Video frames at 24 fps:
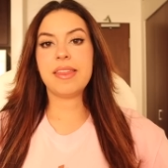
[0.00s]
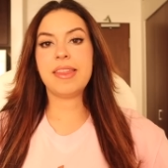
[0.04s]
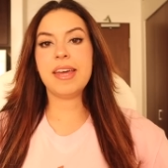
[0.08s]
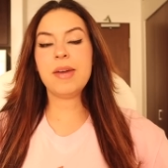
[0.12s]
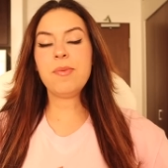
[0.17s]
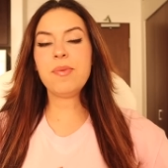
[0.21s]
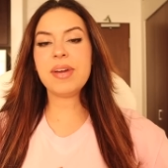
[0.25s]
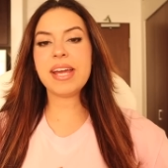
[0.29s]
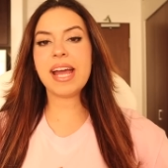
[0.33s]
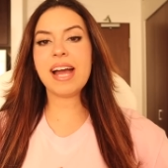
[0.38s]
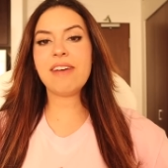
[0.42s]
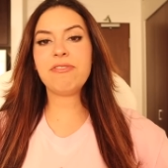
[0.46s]

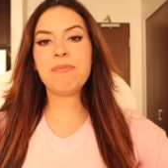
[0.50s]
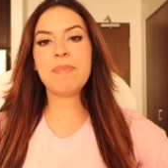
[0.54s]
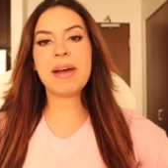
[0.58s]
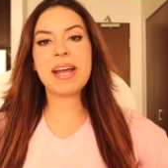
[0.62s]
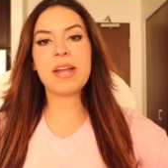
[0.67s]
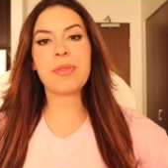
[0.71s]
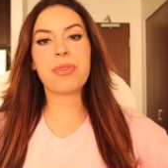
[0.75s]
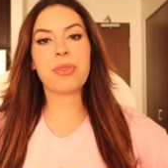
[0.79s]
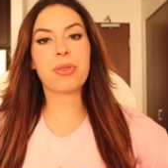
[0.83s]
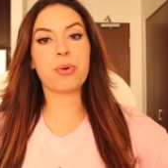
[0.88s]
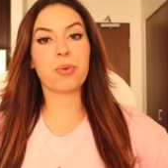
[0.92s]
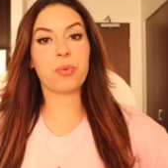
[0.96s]
Then we have
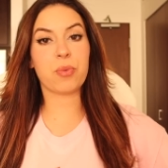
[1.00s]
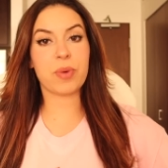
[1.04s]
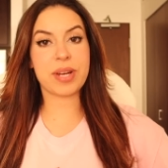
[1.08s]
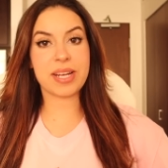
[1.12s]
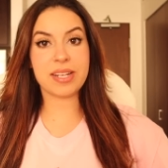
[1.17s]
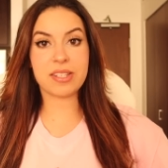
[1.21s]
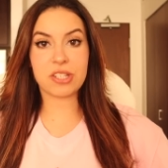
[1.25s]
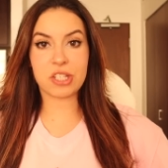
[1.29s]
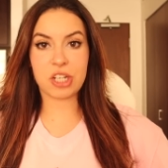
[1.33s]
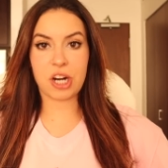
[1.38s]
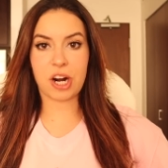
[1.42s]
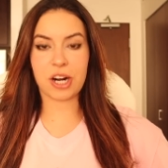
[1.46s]
my
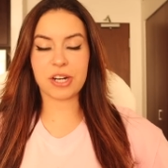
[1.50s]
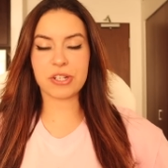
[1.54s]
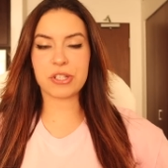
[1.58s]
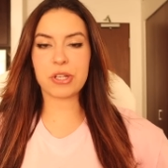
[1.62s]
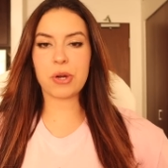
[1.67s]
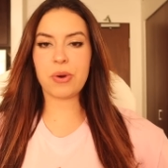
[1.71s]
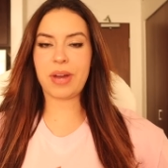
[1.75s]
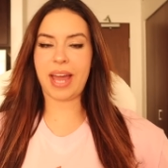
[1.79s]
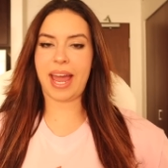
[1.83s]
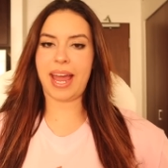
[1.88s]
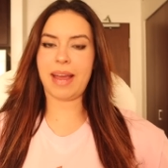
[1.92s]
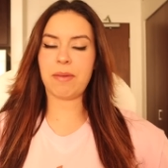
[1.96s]
three stars.
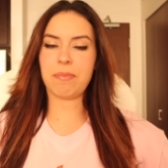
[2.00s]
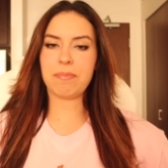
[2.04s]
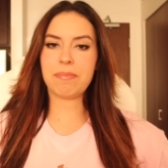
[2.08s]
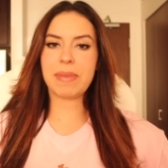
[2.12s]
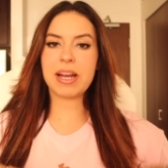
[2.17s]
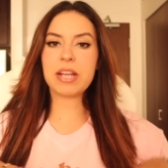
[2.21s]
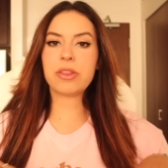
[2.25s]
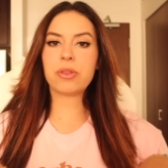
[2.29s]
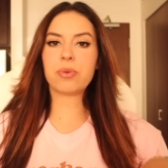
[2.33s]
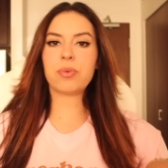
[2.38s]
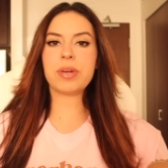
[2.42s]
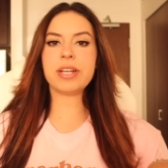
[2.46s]
Okay,
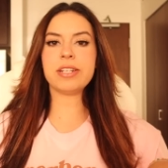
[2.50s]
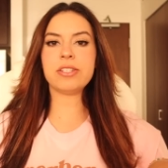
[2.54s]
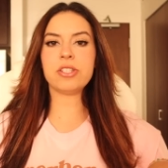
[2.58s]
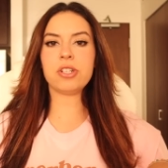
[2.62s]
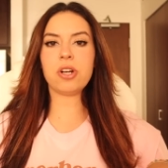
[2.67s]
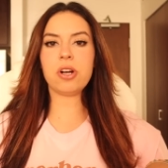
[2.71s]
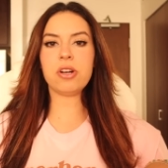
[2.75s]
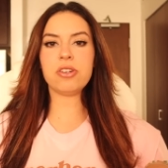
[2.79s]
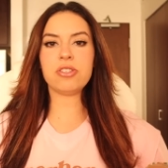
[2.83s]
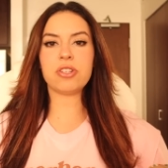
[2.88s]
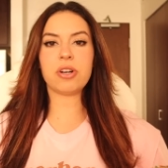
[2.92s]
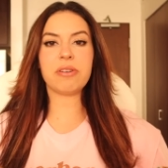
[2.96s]
my three
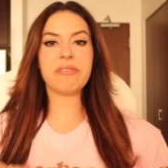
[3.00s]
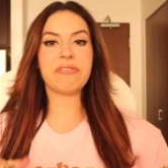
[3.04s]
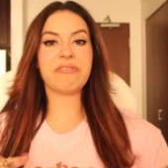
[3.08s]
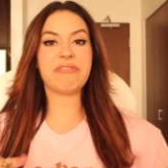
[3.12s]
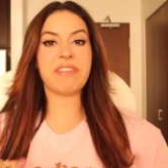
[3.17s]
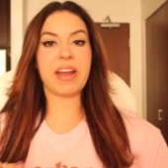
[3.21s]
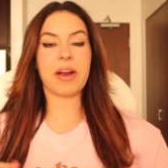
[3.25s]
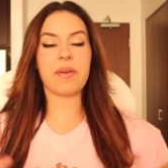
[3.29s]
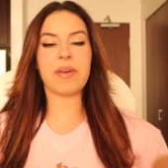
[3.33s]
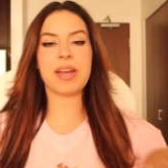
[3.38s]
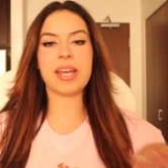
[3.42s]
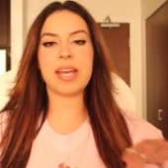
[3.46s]
stars are
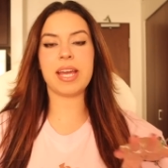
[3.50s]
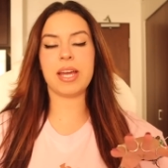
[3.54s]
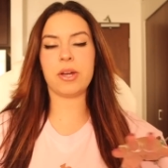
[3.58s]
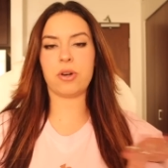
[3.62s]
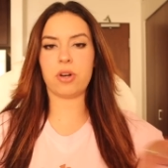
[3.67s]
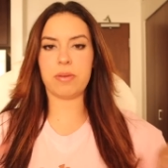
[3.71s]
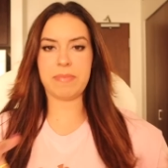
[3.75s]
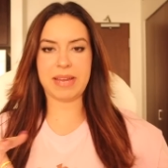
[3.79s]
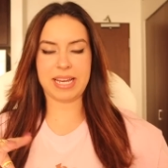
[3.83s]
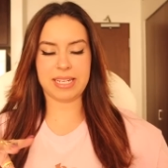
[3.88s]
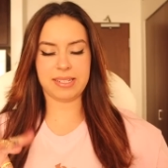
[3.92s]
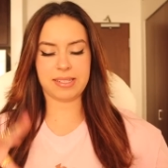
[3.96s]
very hit
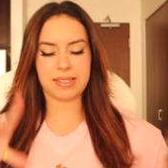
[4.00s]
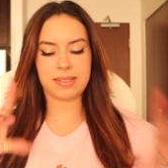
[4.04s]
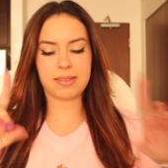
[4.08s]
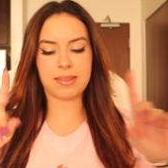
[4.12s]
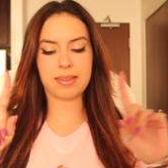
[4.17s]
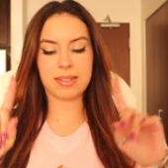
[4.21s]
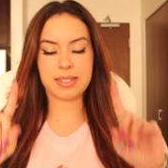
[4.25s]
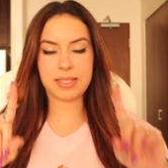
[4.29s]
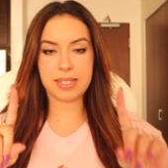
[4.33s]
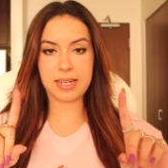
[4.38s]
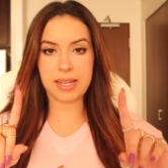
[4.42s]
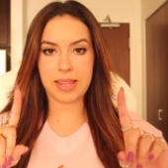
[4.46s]
or miss.
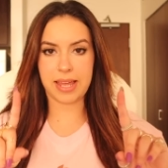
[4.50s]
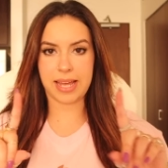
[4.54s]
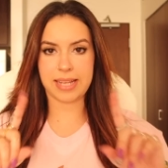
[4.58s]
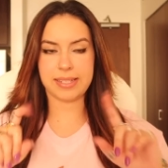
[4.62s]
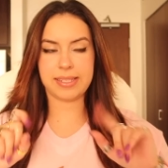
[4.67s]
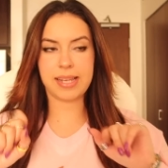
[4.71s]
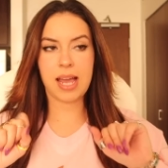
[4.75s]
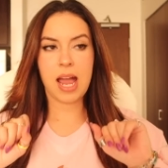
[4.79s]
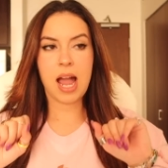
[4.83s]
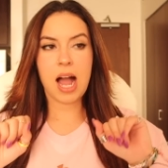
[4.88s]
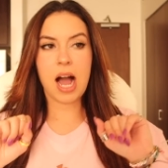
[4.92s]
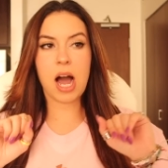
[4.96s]
Listen to
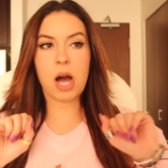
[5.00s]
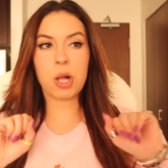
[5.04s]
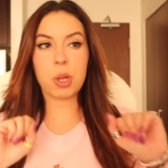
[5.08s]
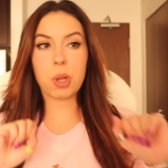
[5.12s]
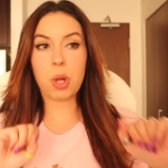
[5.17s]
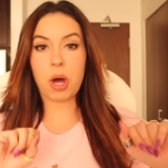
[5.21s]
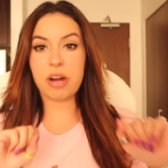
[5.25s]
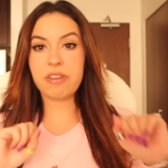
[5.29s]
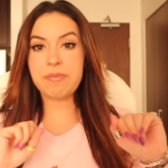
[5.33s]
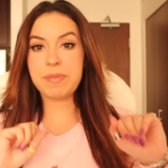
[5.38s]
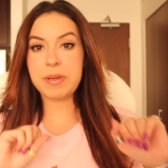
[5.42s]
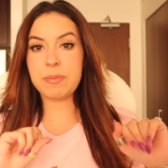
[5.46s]
this. A
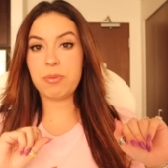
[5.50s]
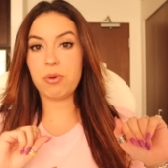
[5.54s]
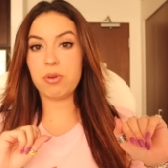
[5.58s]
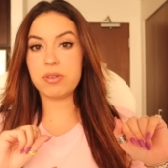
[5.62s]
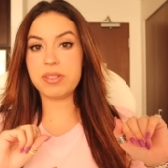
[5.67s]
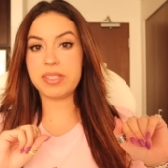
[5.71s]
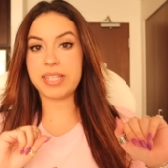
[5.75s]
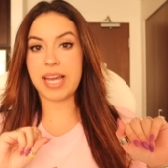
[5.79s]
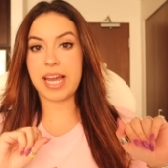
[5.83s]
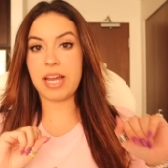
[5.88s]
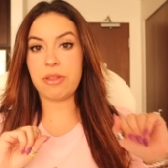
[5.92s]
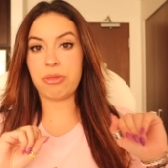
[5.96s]
lot of
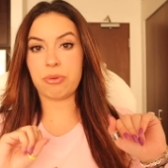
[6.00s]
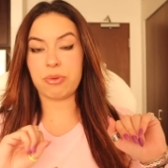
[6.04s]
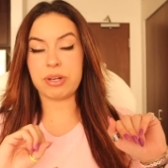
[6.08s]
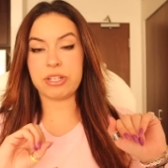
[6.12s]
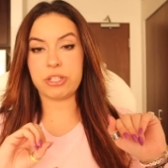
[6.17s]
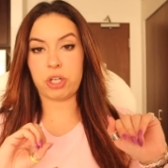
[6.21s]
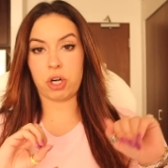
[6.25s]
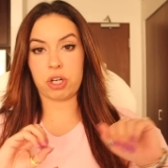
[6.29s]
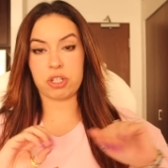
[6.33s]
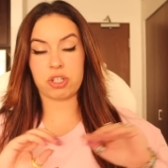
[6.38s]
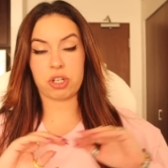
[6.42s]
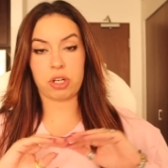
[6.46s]
people say three
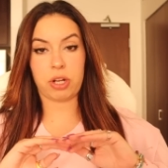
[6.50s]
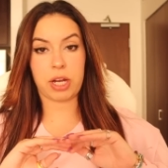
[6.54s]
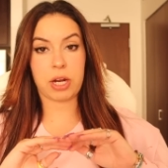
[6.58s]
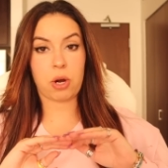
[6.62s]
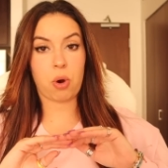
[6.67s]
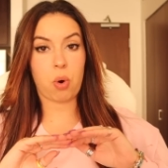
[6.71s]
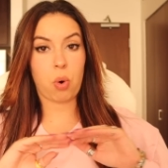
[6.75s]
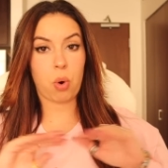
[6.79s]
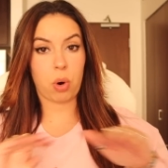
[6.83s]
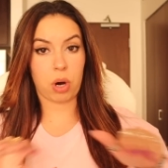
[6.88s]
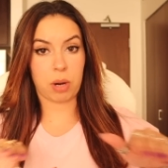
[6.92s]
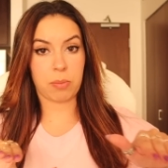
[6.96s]
stars are like
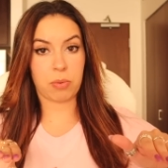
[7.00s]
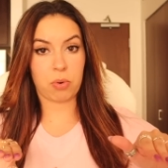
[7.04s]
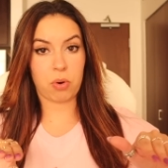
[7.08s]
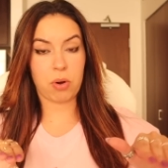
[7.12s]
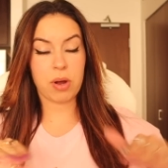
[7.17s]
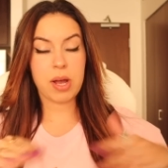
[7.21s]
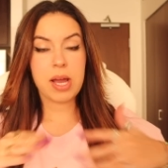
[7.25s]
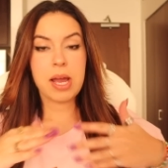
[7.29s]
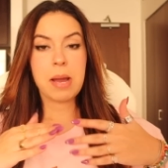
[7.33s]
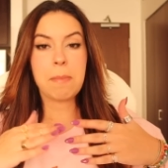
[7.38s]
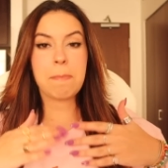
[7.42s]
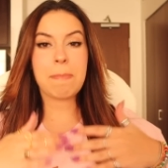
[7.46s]

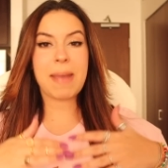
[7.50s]
horrible.